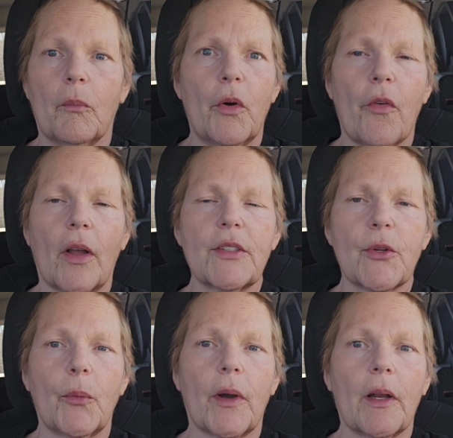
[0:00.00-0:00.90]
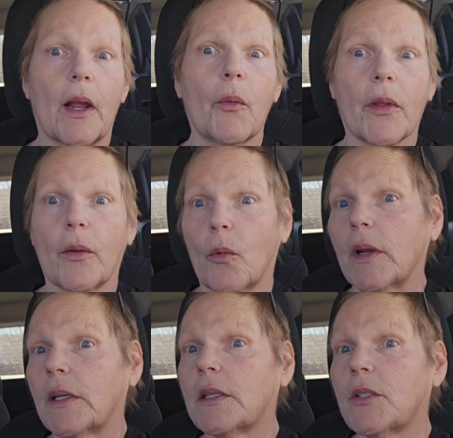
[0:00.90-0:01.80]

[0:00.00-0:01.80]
move on to what I really wanted